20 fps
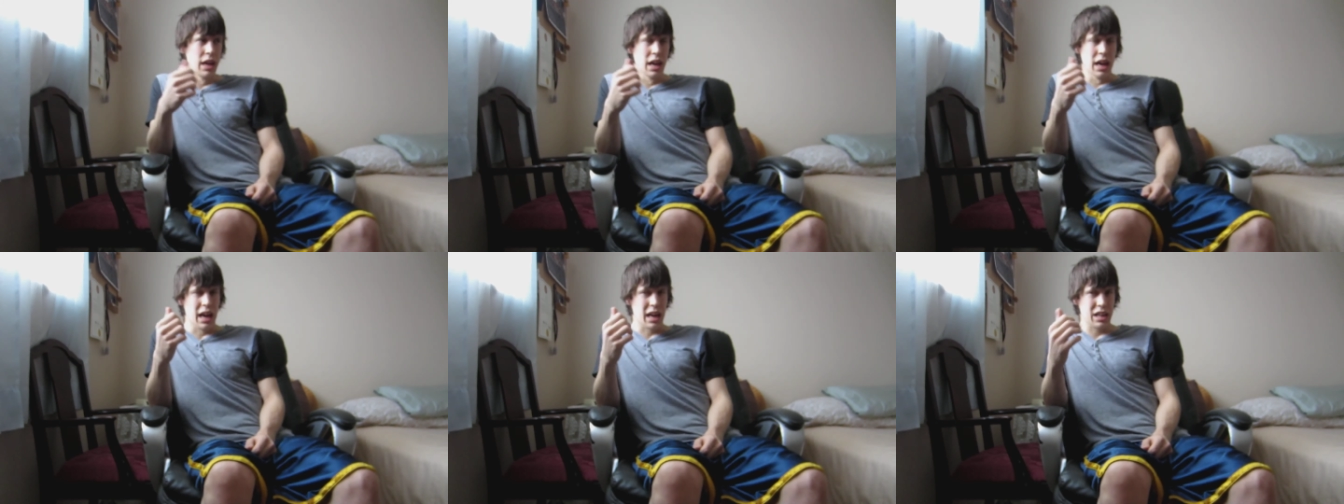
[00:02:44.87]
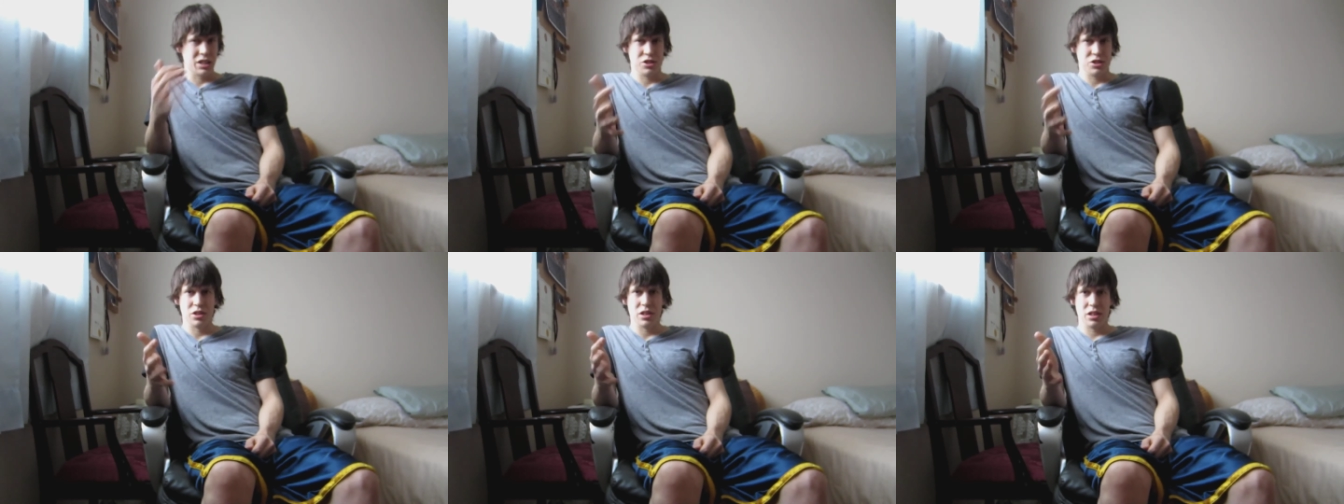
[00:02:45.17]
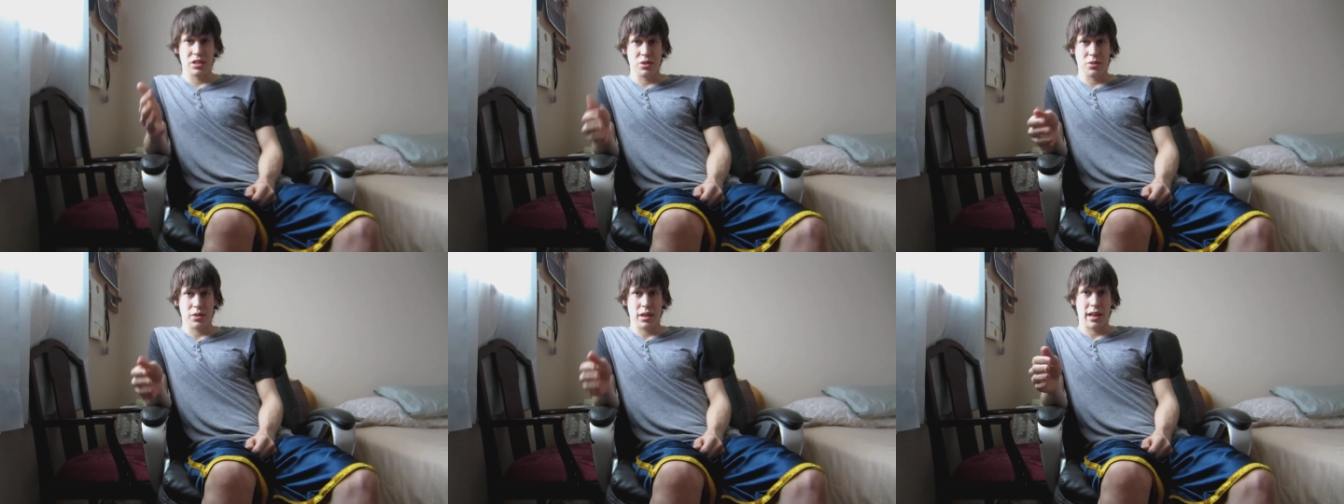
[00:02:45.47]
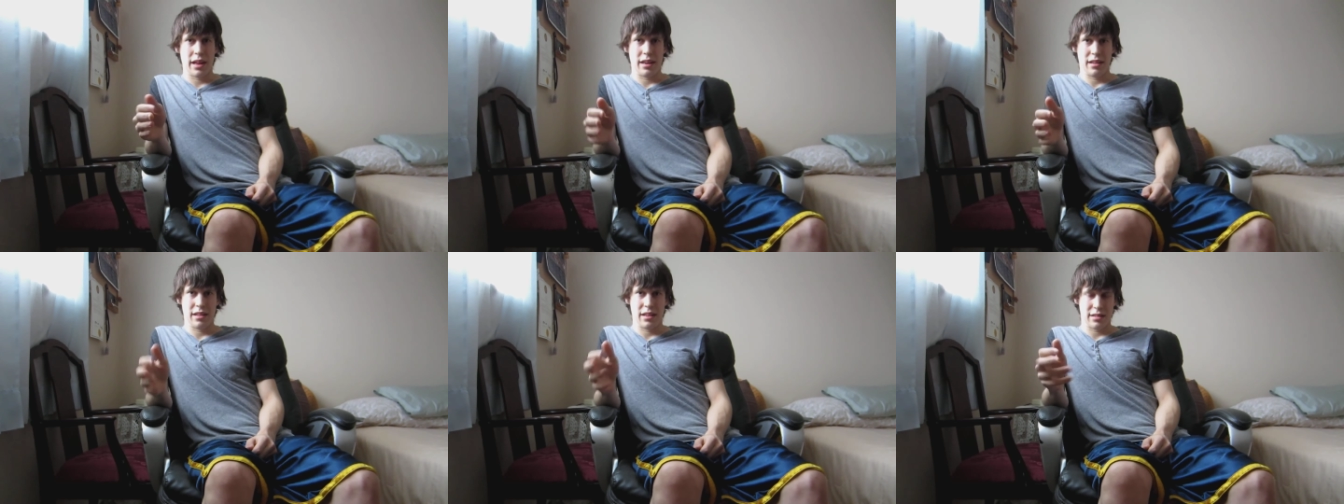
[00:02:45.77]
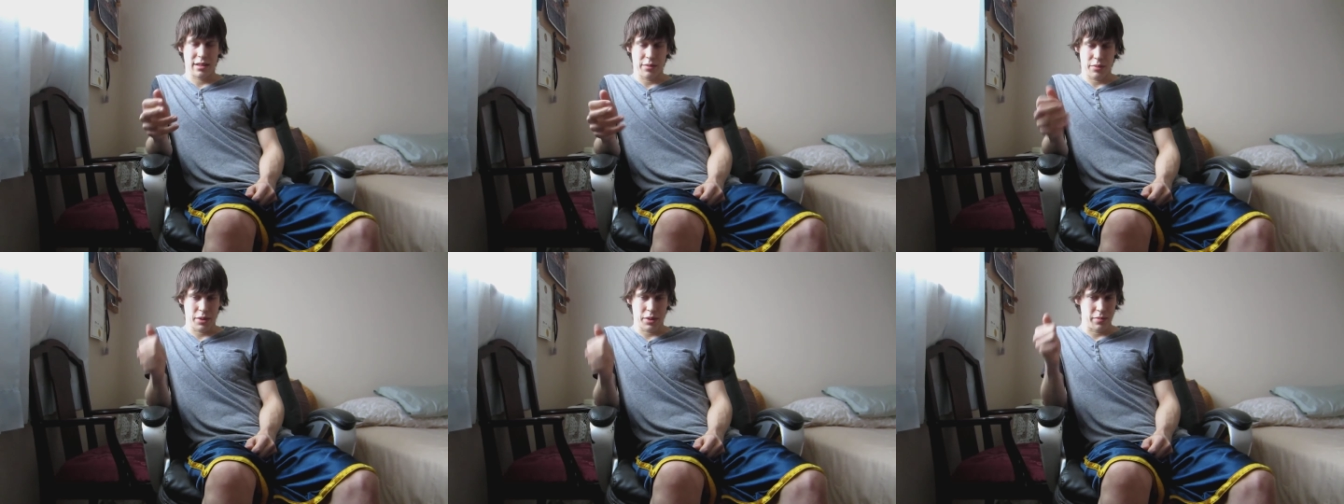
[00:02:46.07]
I shouldn't do that unless
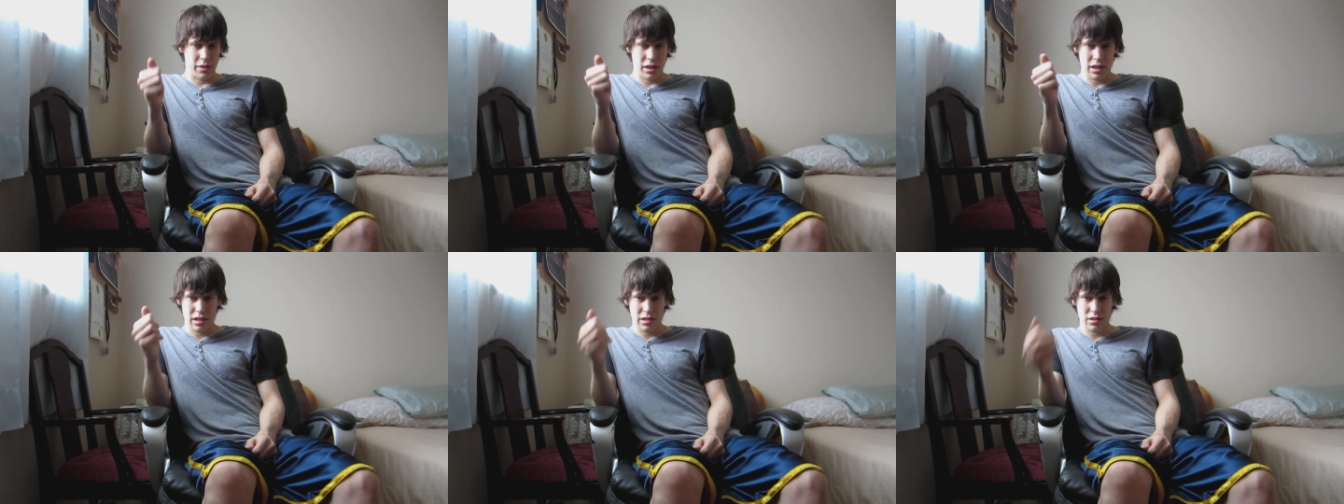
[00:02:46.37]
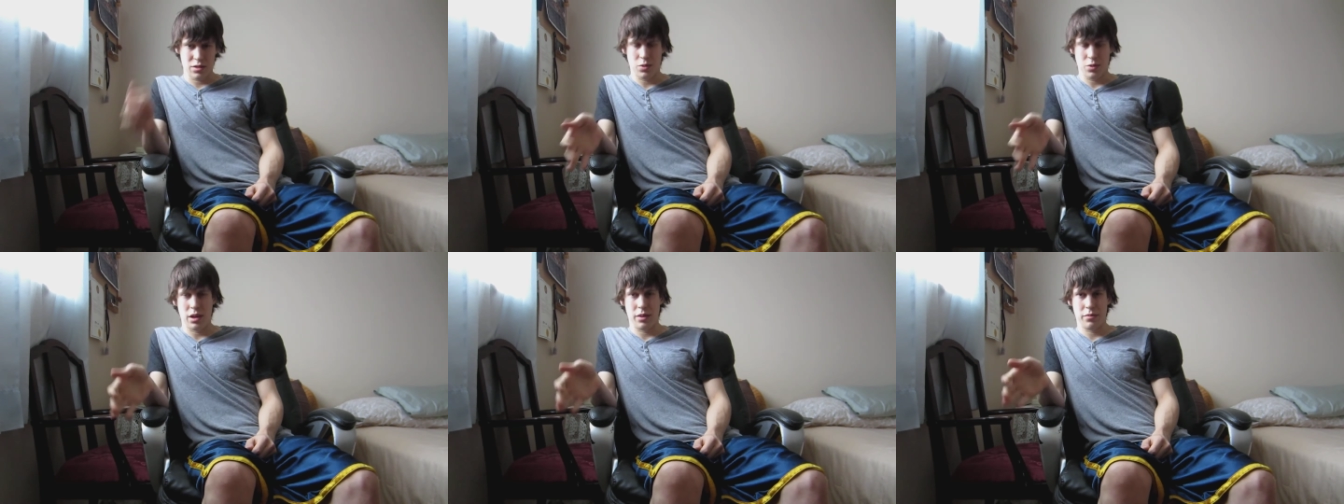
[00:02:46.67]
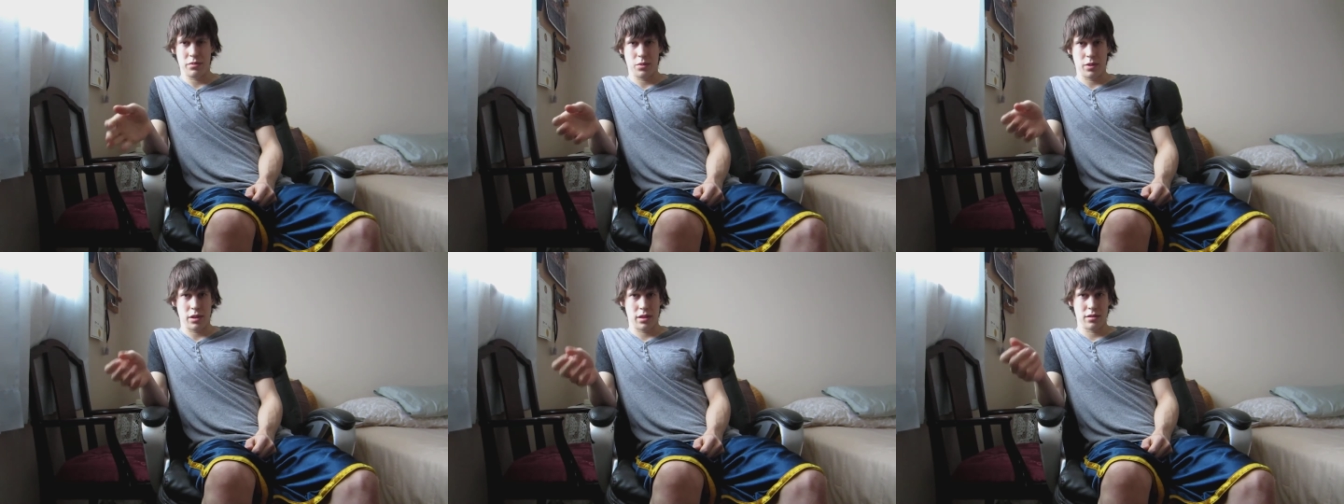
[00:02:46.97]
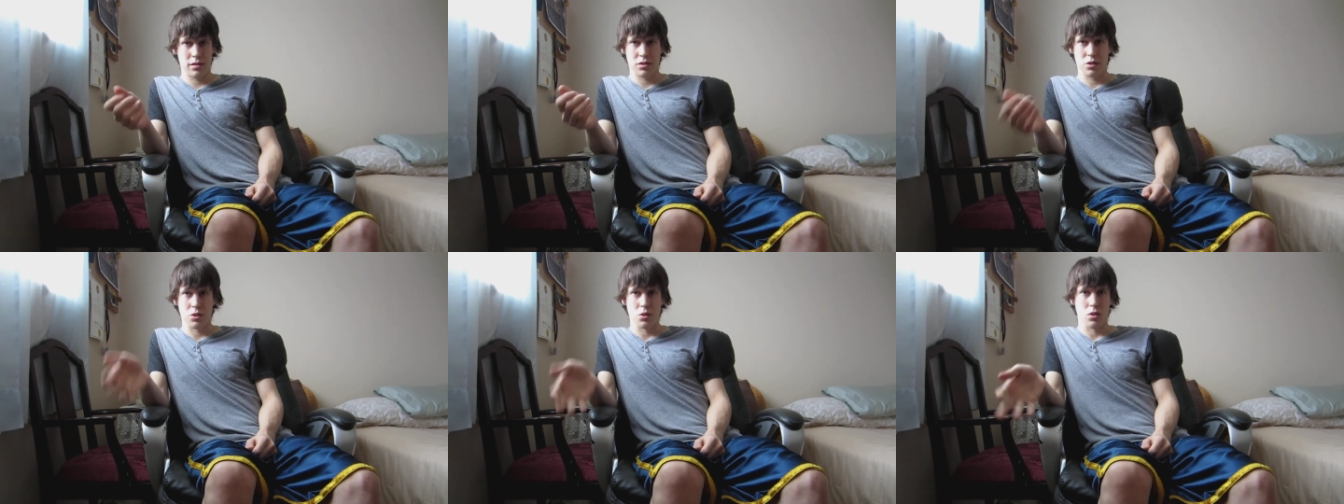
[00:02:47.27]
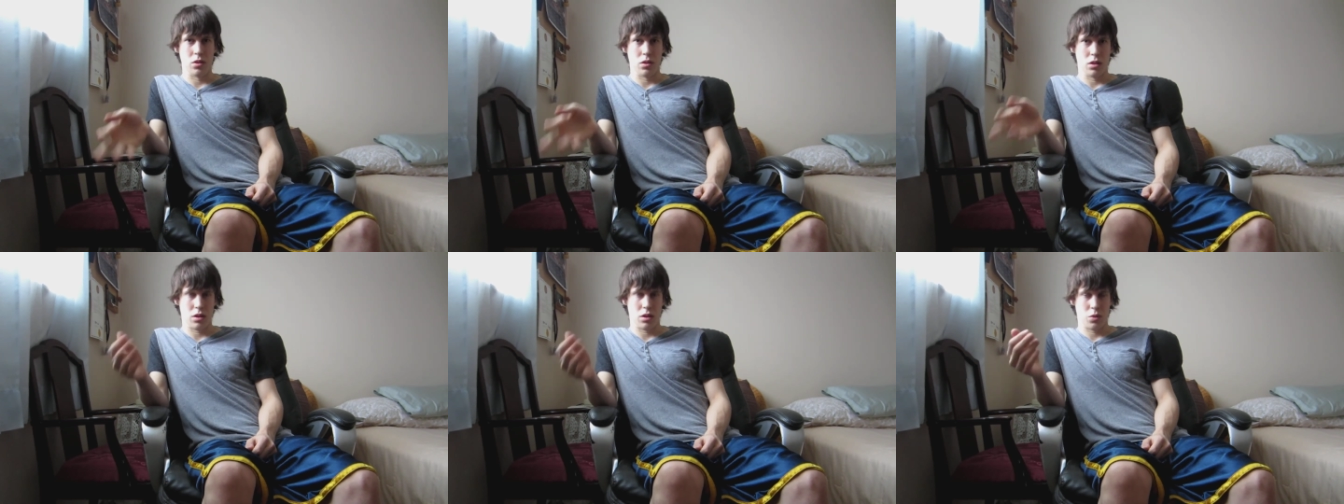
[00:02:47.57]
I'm completely swamped with
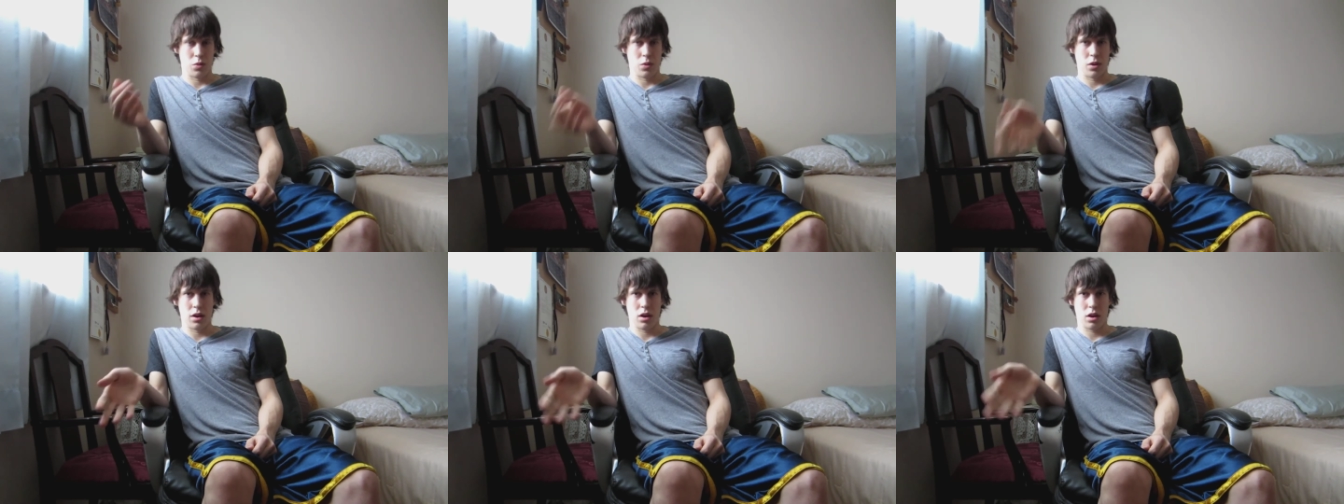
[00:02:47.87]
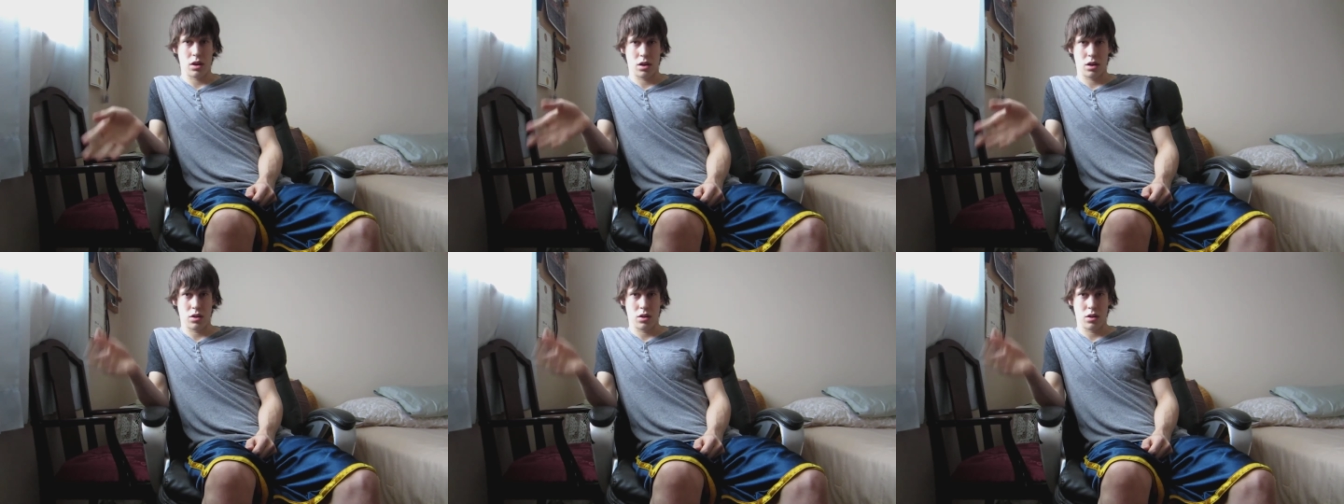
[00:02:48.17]
school or work